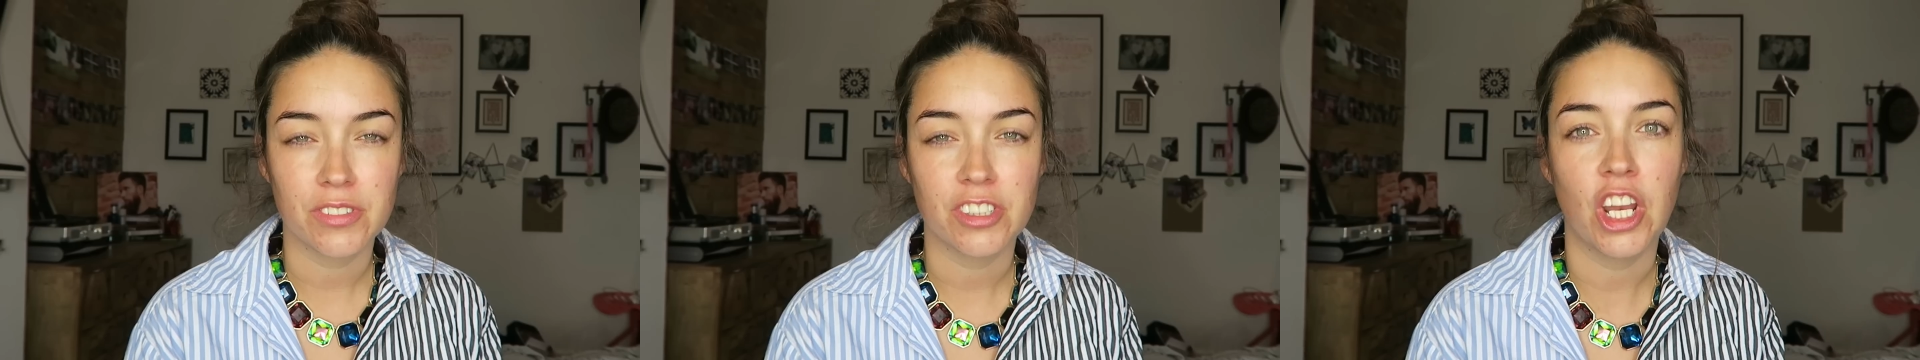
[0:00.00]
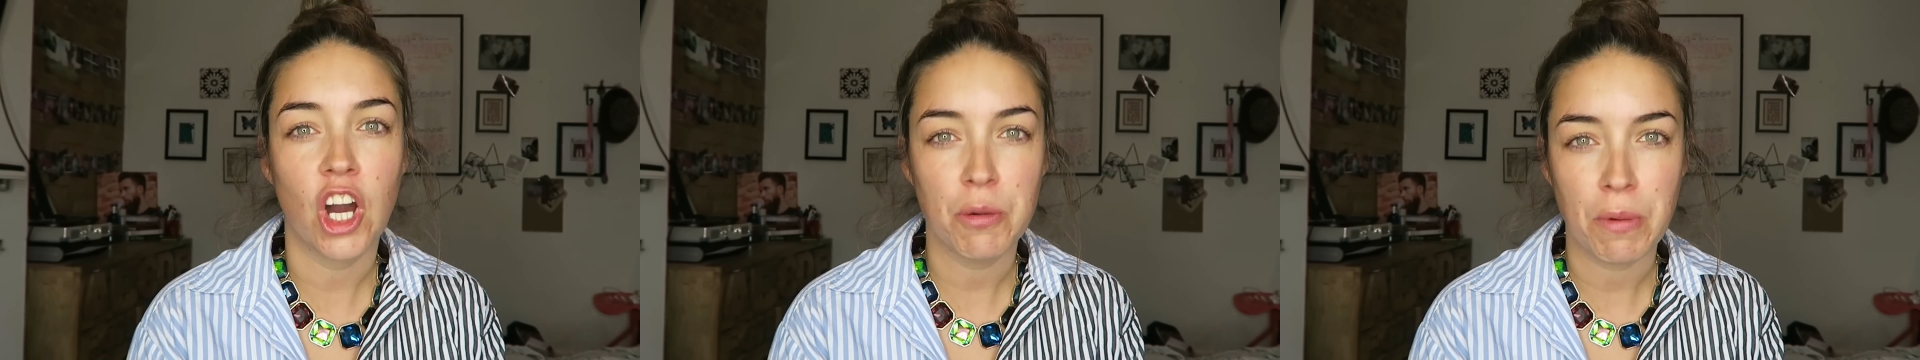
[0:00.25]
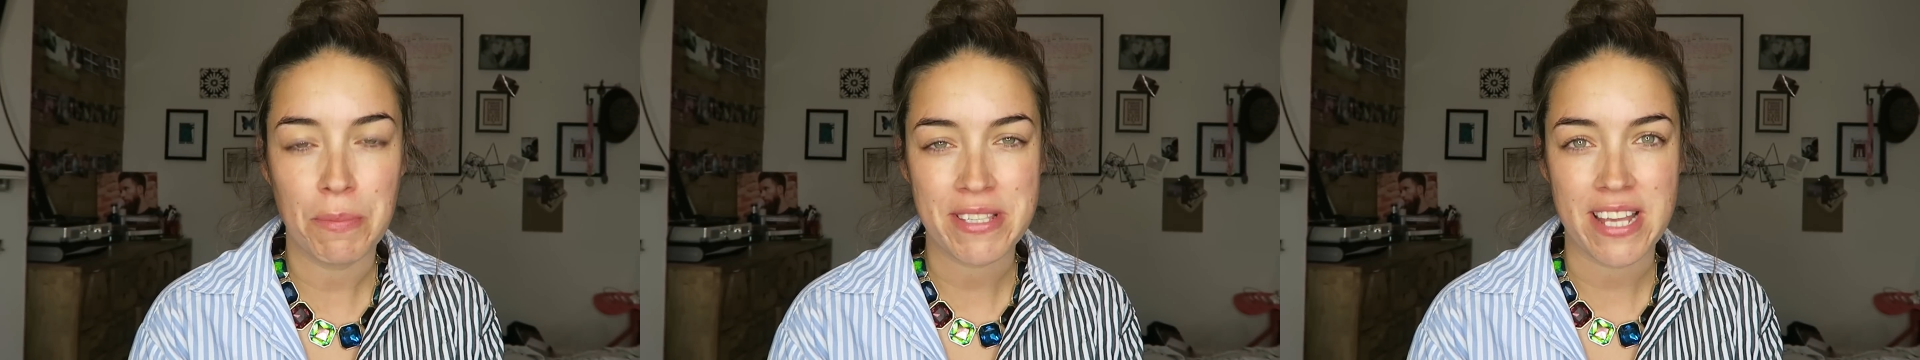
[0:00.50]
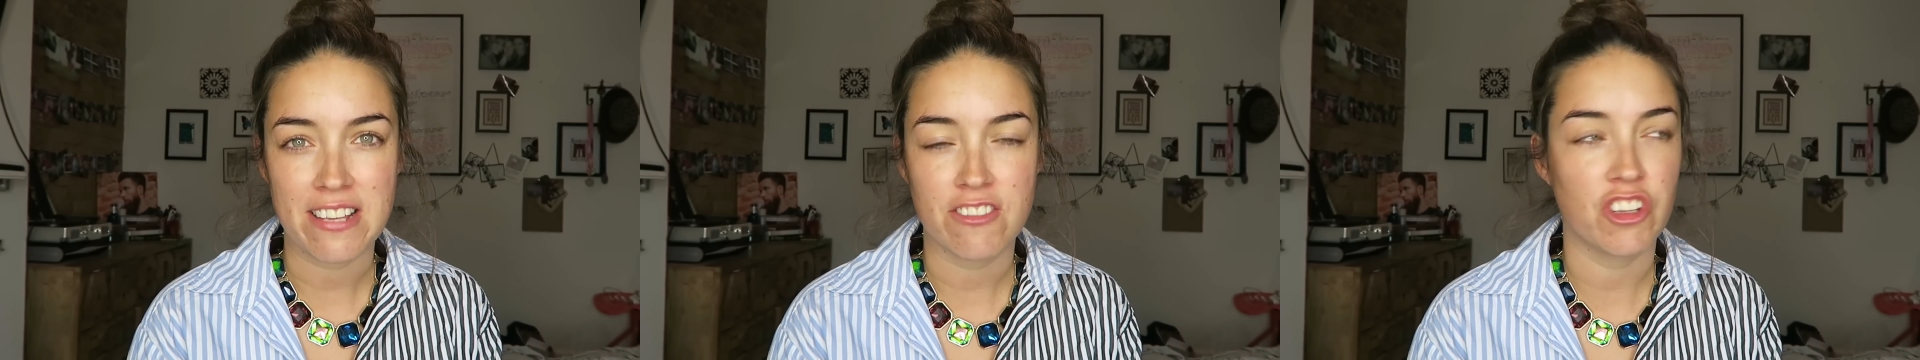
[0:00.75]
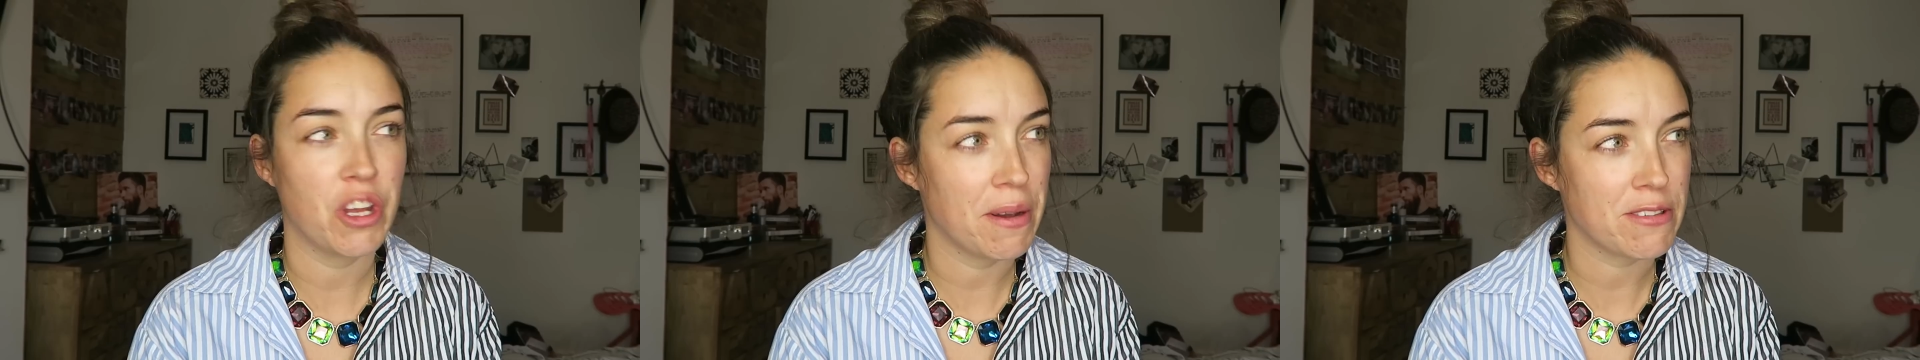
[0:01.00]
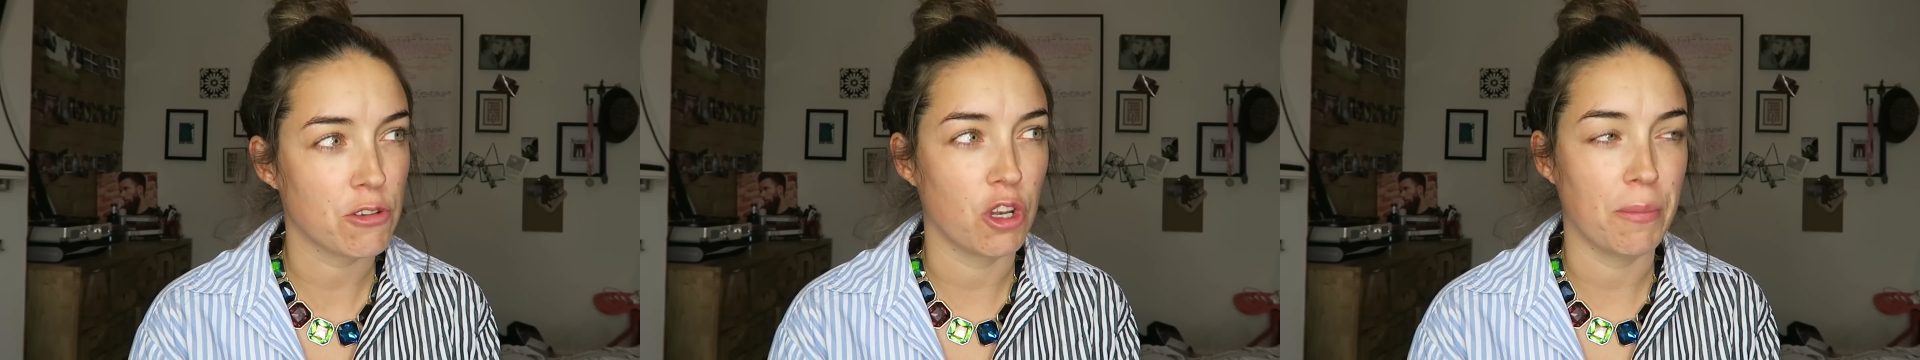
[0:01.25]
You know I'm obsessed, you know
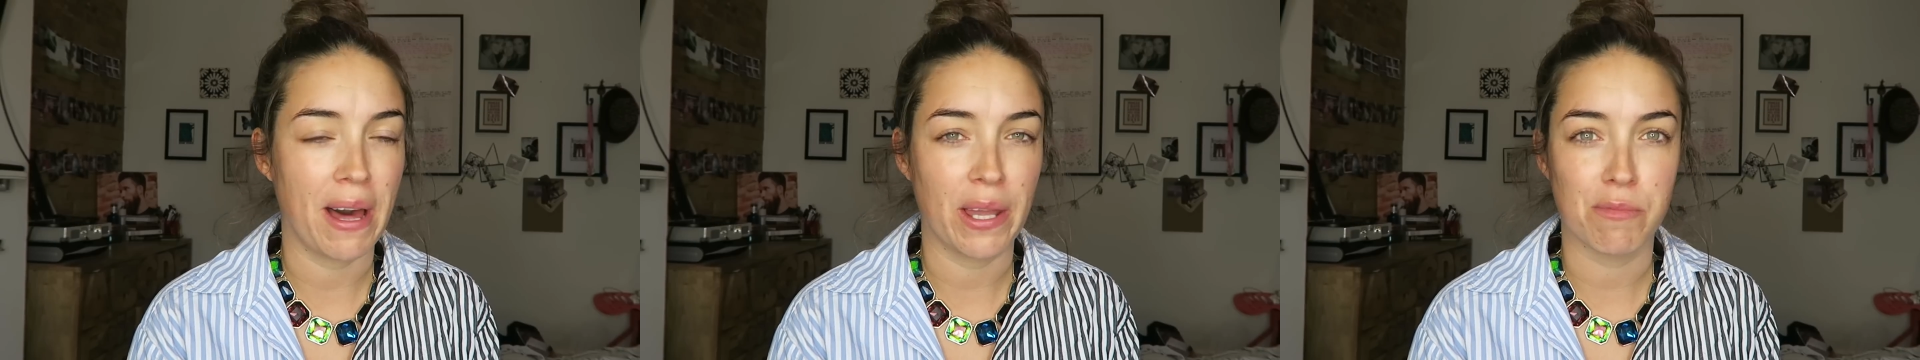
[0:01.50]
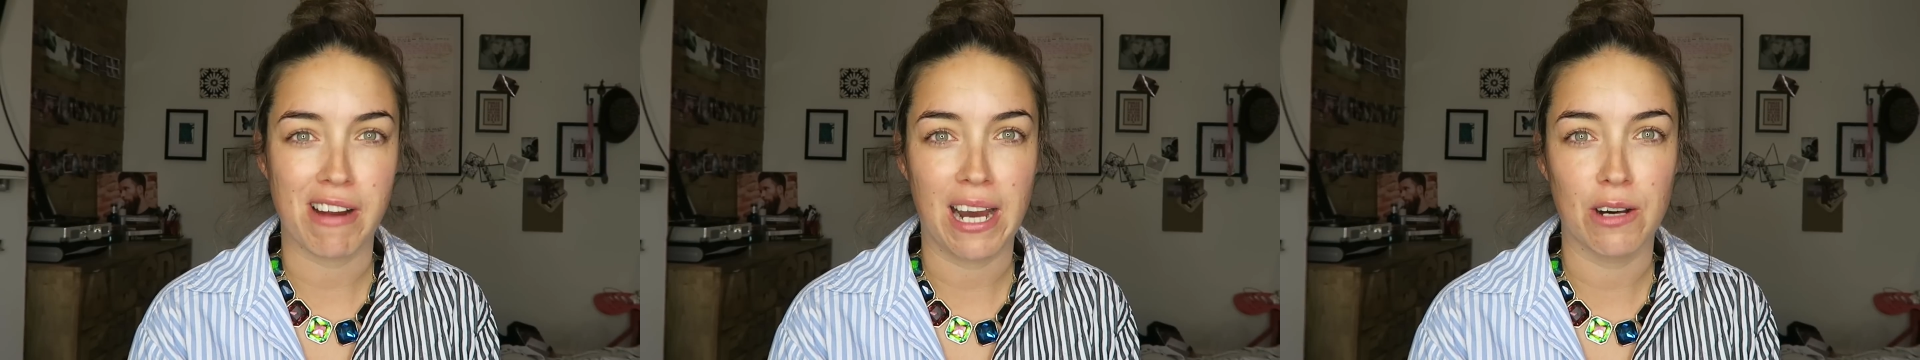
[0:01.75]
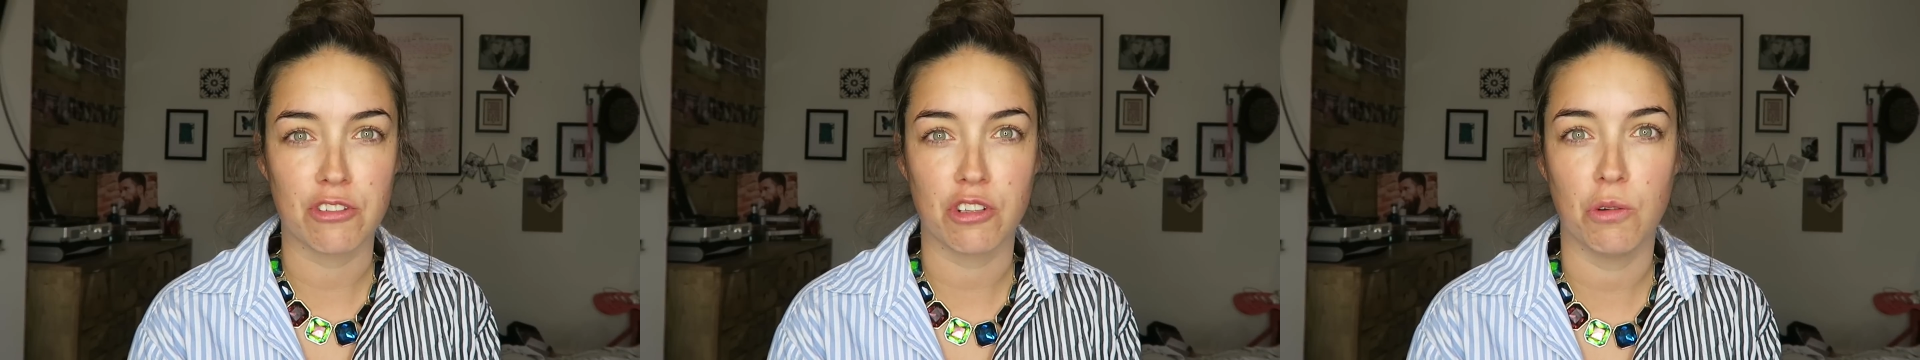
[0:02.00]
it's all about the brows.